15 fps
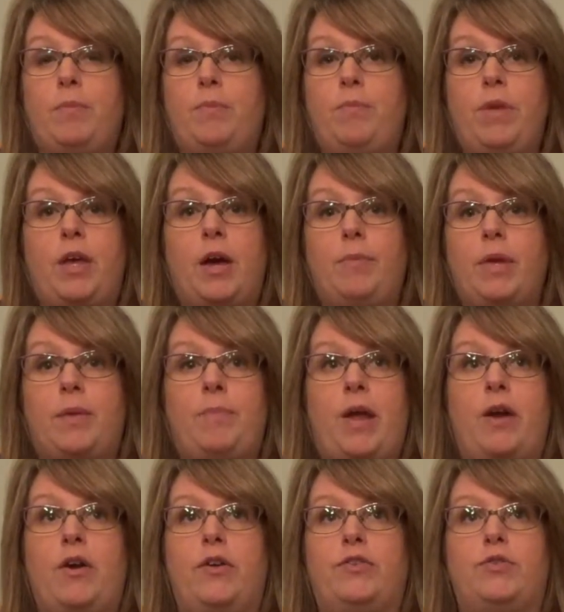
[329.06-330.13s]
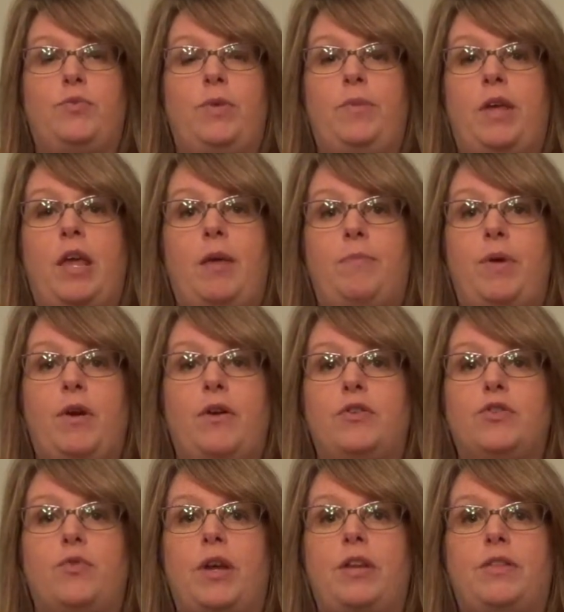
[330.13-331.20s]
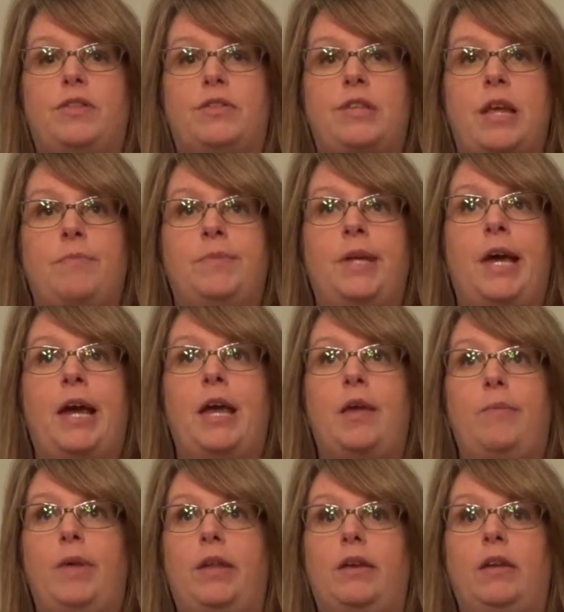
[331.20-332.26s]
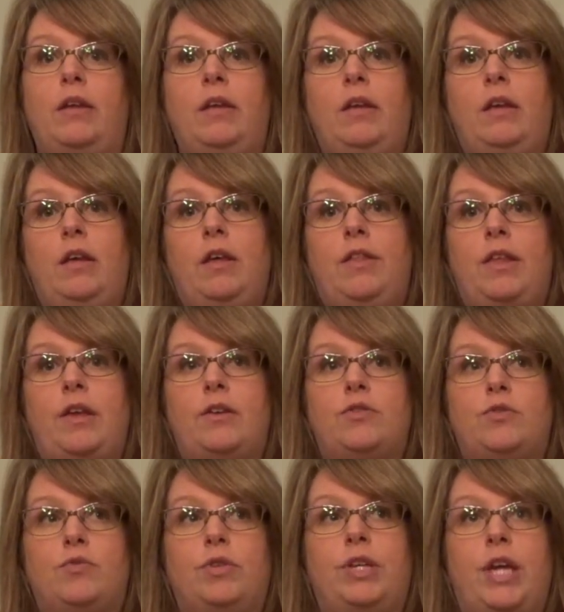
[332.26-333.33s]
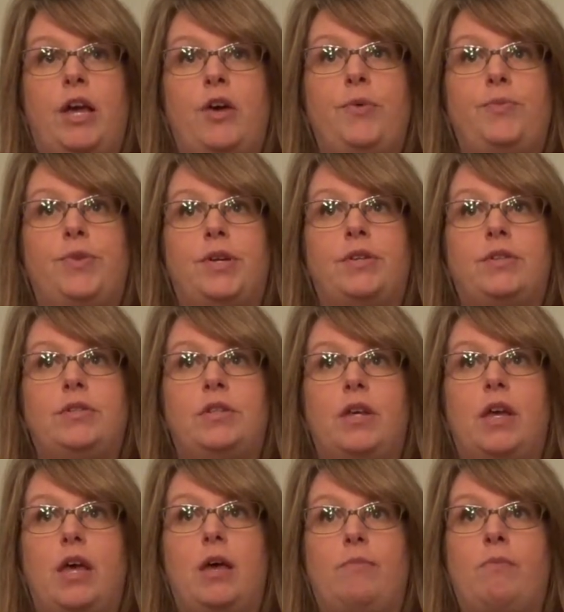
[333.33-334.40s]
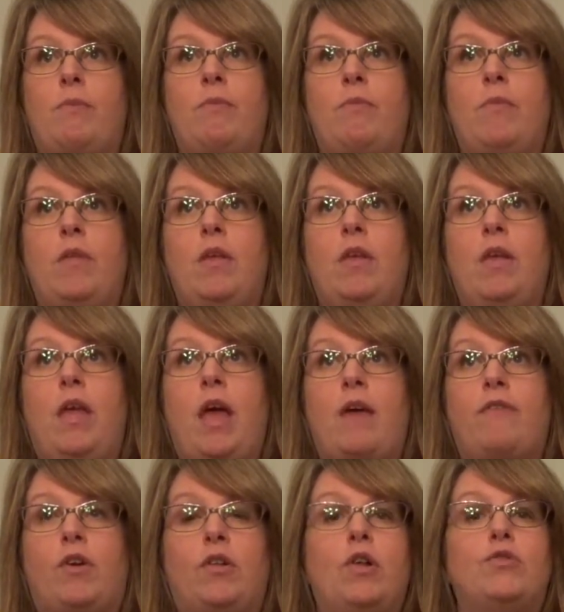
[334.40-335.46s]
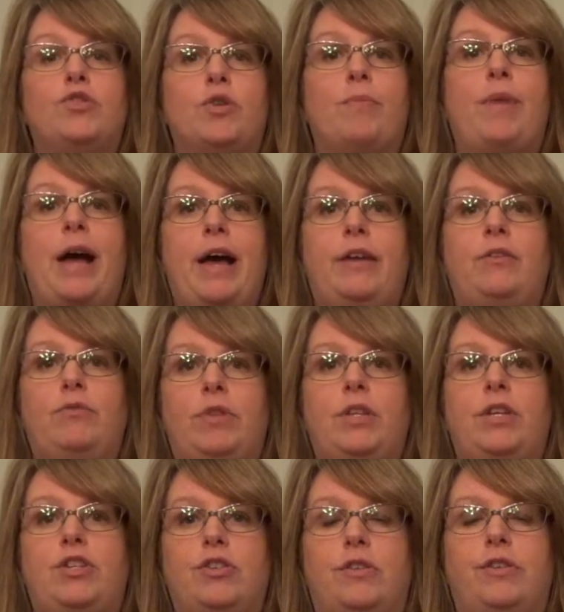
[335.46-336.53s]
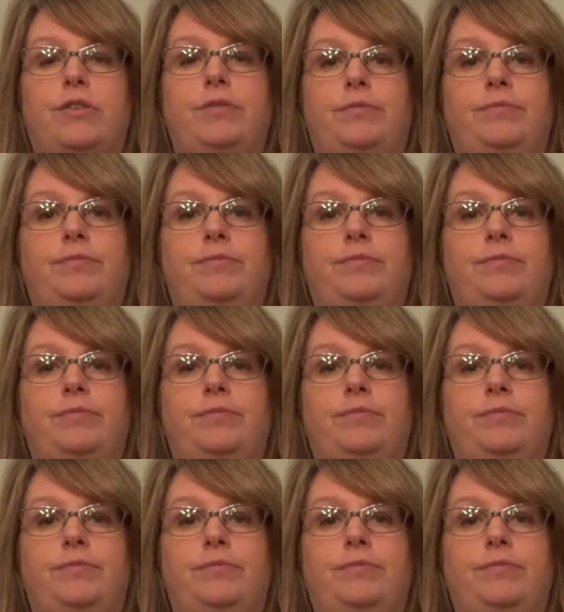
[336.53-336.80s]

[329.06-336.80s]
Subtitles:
becoming parents, we became parents right at the same time, and that has really helped us have a closer bond with each other.